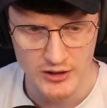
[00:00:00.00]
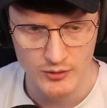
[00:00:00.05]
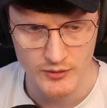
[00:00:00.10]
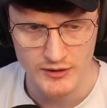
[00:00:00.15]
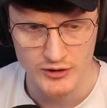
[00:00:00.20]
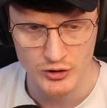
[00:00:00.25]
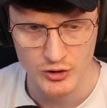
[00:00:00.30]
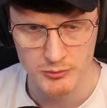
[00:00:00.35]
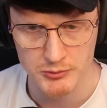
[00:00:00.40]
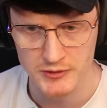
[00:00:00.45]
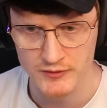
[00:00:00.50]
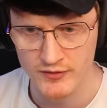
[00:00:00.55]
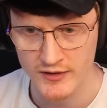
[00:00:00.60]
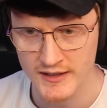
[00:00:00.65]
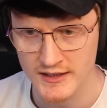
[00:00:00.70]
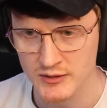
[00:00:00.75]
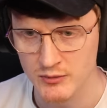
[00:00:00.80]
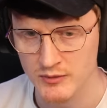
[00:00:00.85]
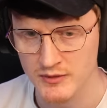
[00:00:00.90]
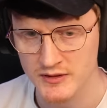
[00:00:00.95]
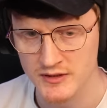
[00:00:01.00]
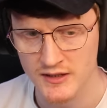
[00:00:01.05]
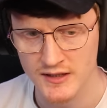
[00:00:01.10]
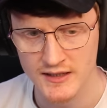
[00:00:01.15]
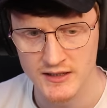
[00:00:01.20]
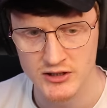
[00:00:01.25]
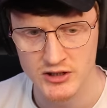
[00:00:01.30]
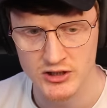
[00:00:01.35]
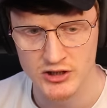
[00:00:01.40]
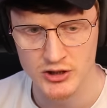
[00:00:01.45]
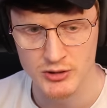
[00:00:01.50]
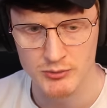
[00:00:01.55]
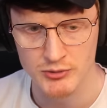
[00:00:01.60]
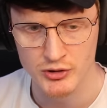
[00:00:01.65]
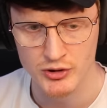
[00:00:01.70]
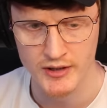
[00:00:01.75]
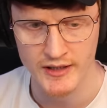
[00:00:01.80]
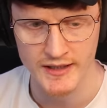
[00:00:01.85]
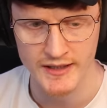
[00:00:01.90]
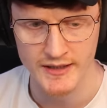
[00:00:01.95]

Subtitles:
no description for this one, so let's just jump straight